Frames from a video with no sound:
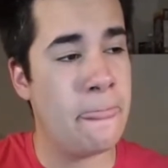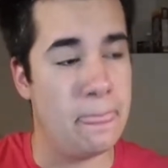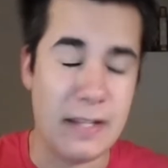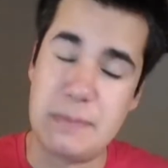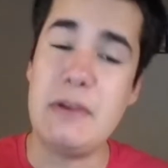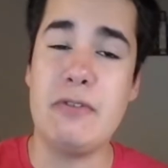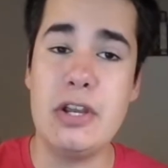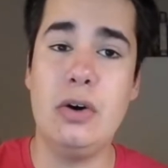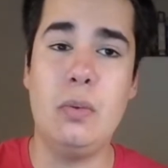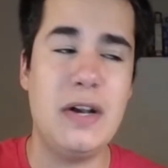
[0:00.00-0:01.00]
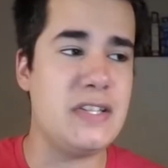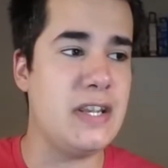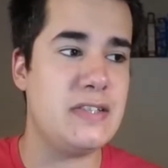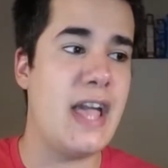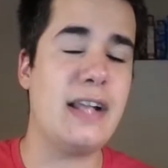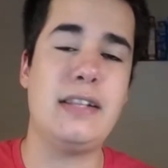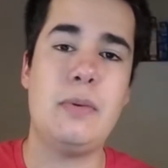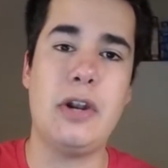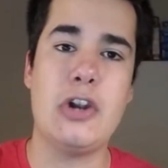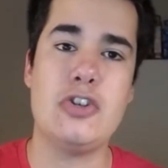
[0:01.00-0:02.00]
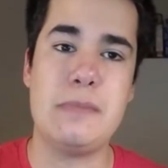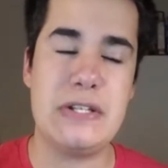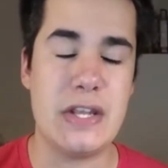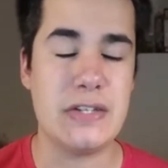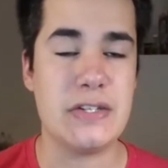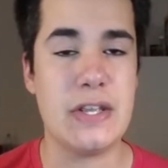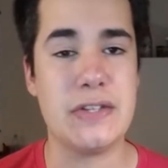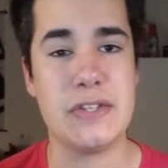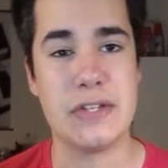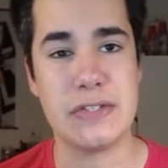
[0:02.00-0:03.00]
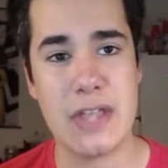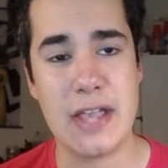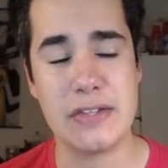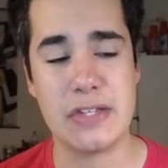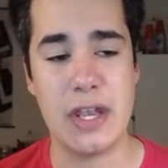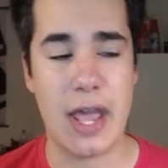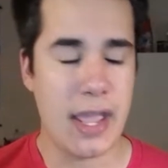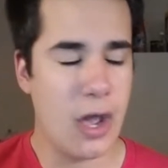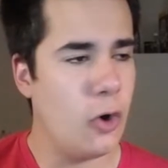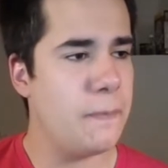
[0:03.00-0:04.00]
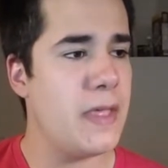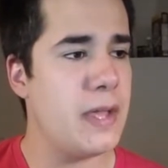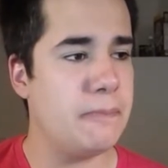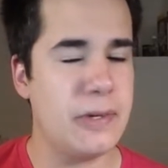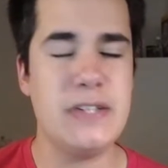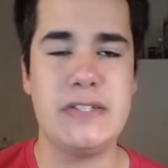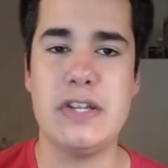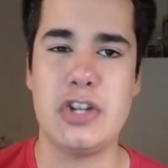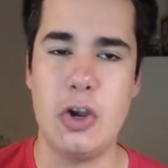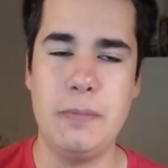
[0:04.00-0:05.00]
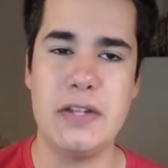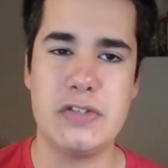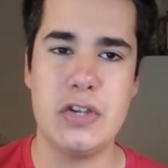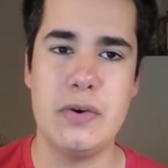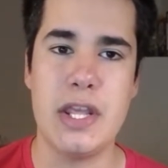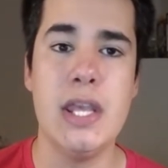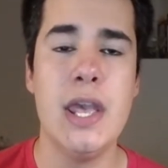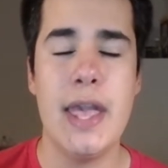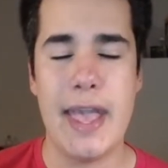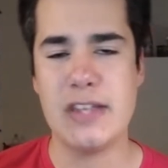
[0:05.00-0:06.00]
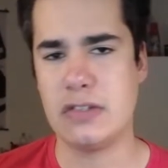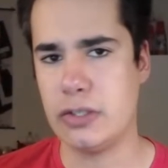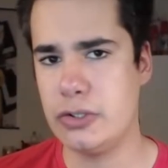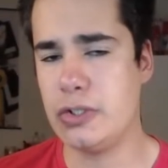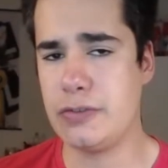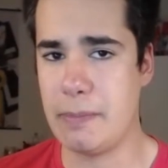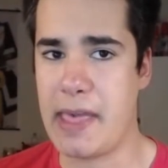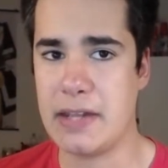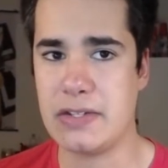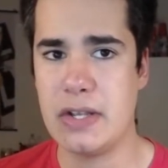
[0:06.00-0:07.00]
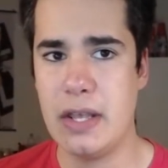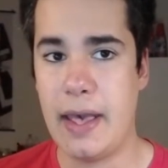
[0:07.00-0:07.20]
let's be real, wasn't exactly 100% a success. And I hope that PlayStation, I hope that Sony has learned from that.